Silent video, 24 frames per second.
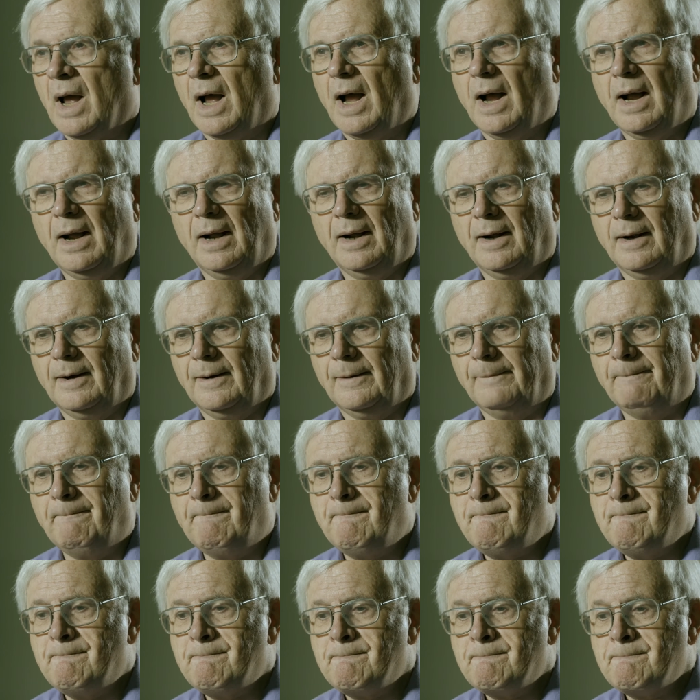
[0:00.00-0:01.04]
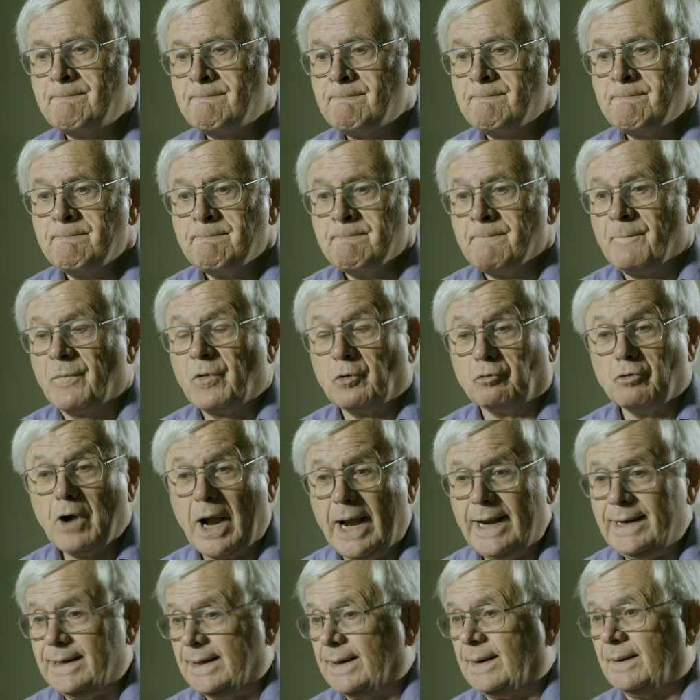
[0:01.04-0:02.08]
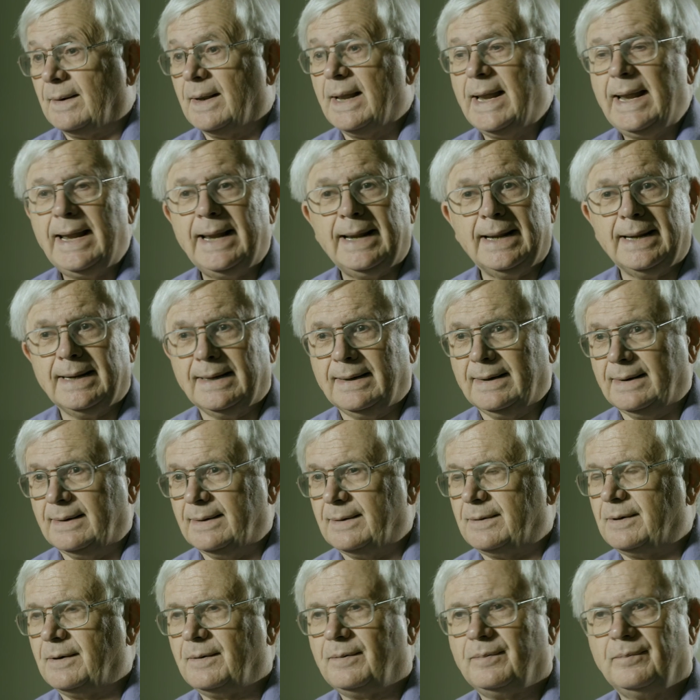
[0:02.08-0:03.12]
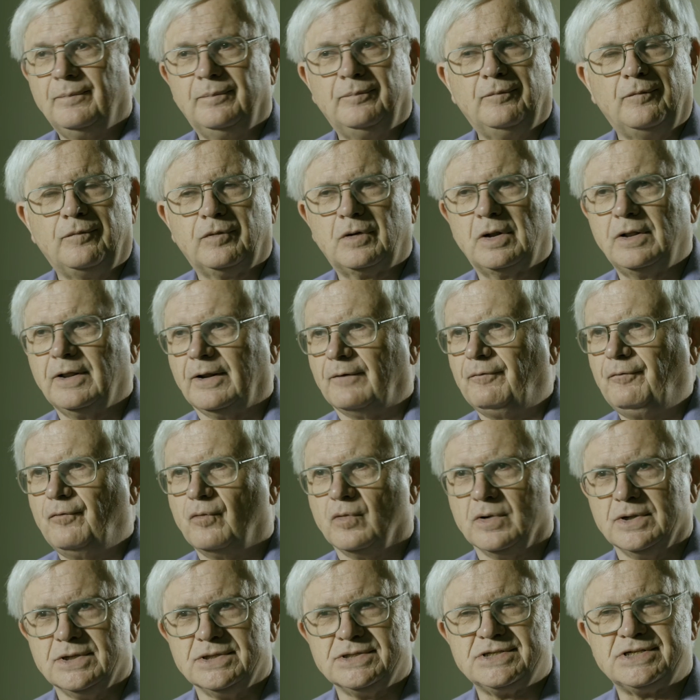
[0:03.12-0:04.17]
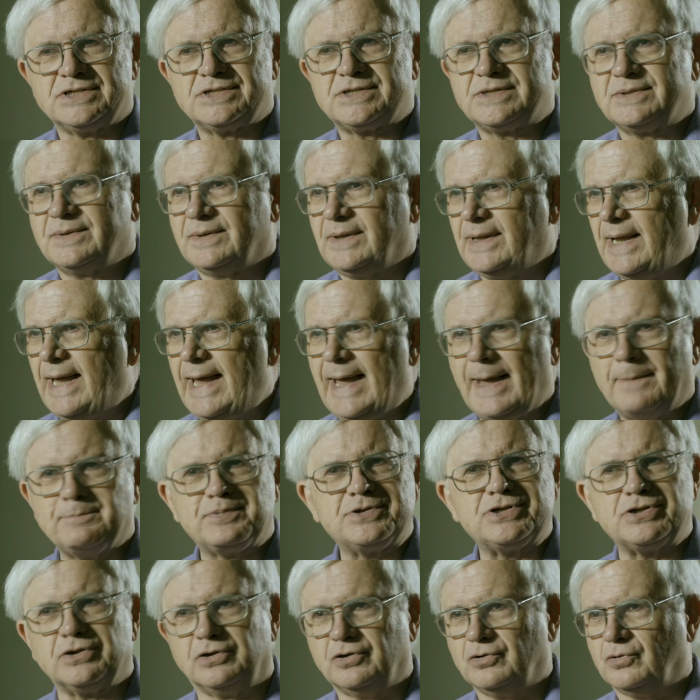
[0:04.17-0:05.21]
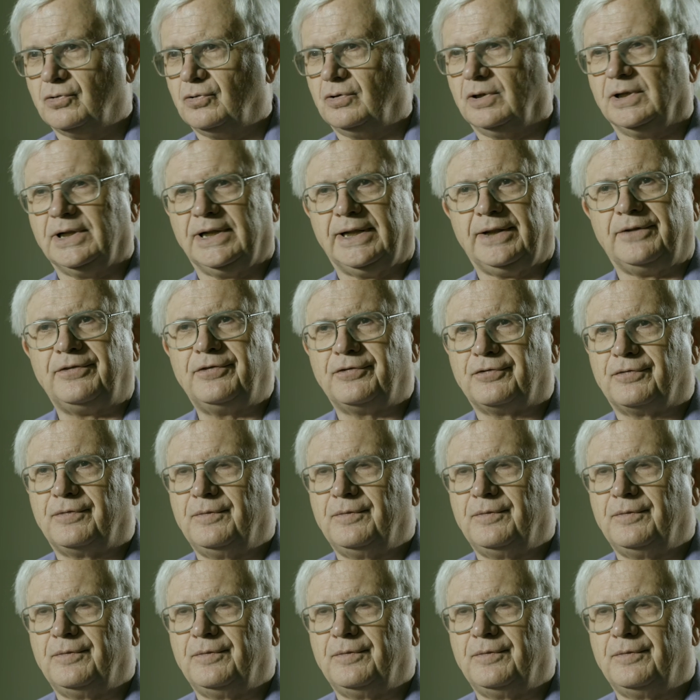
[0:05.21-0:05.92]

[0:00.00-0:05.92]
the writing. And Cliff was absolutely